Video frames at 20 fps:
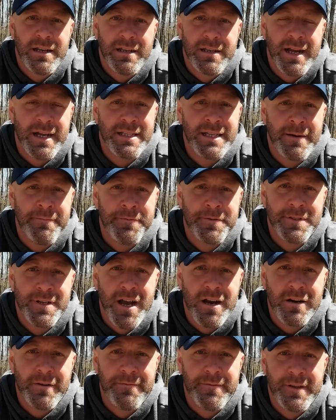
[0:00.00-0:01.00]
nighttime
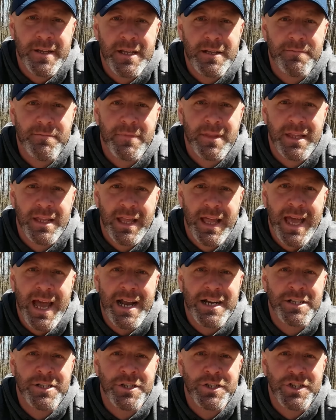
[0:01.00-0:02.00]
photography,
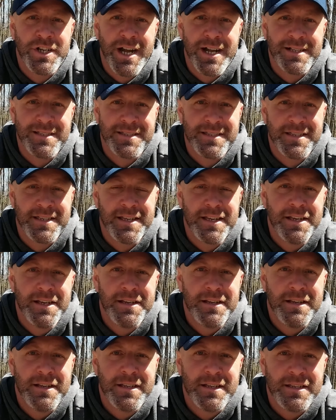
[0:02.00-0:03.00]
action shots,
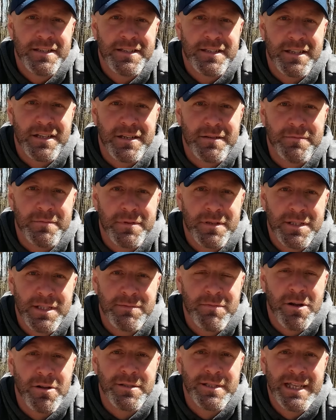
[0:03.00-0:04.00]
some
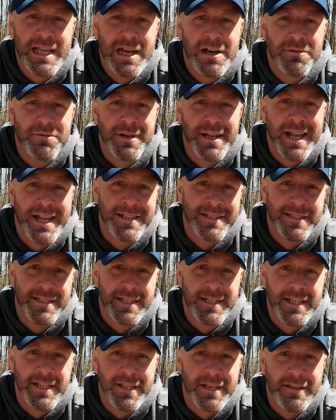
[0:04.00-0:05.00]
small town and
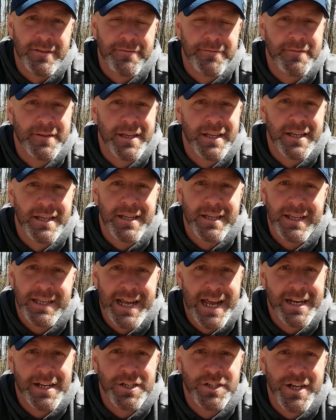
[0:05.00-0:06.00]
city life,
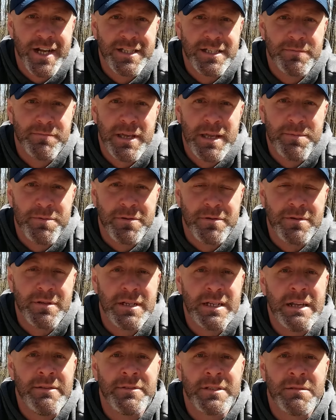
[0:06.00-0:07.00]
candid shots of people,
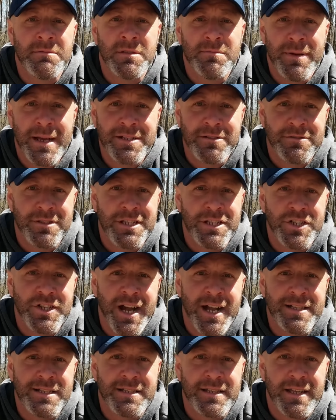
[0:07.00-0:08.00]
and even some specialty
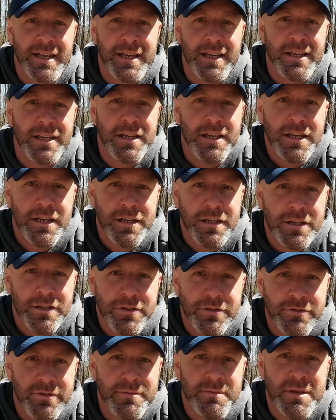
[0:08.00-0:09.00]
shots like
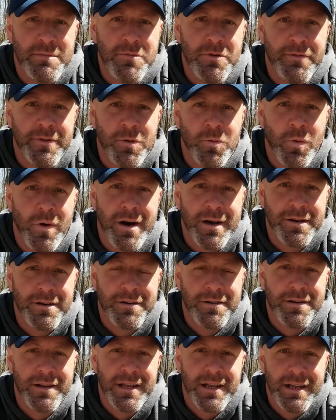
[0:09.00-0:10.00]
dreamy moving
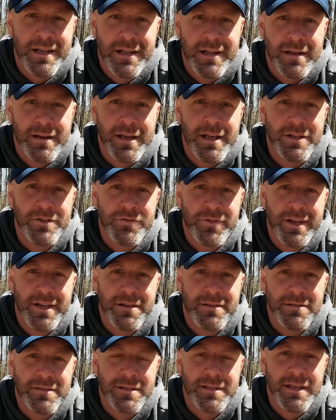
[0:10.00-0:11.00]
water, light
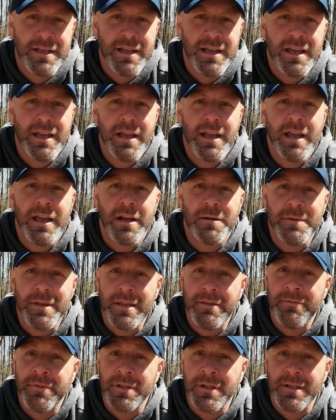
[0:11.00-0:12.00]
trails, and I'll be
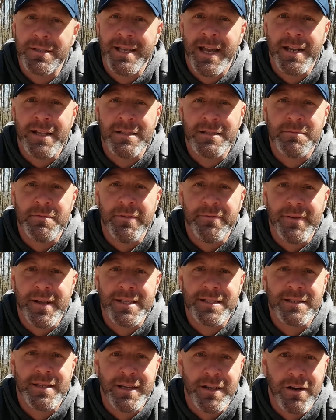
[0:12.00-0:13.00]
even attending some
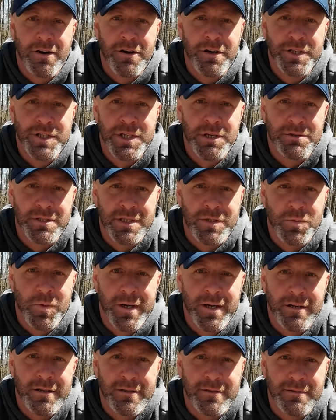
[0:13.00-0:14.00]
events like car shows as
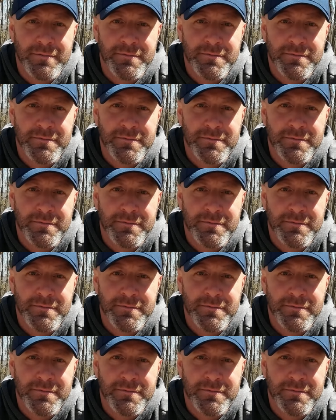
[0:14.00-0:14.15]
well.